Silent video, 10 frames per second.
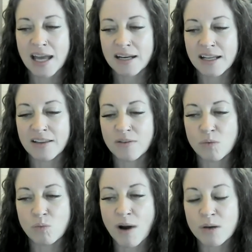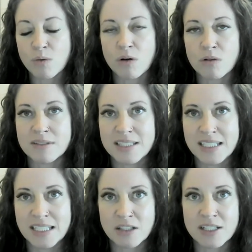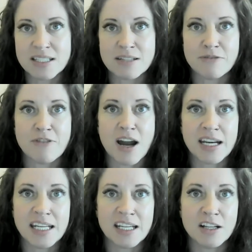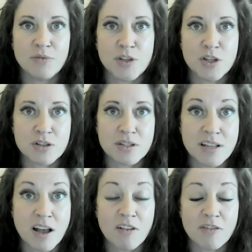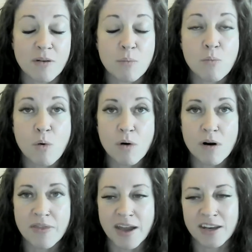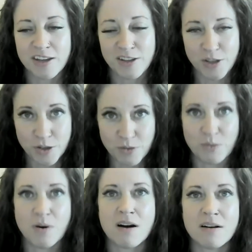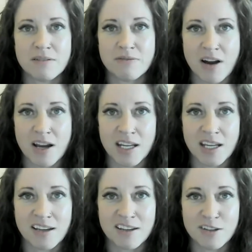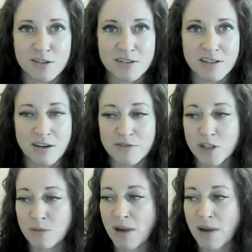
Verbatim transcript: And what you hold dear is defining yourself more than you are defining yourself.